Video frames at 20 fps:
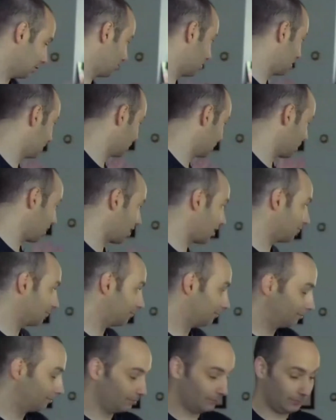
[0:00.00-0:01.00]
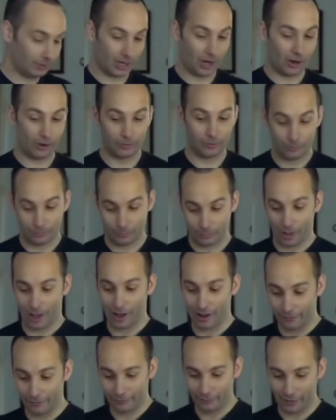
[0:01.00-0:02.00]
the one cop, you know,
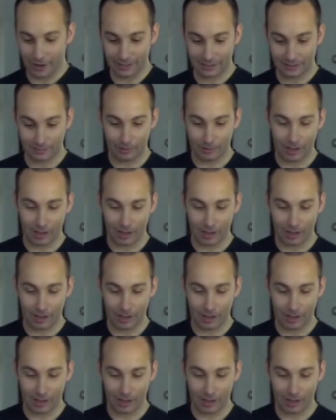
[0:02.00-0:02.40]
uh, finds the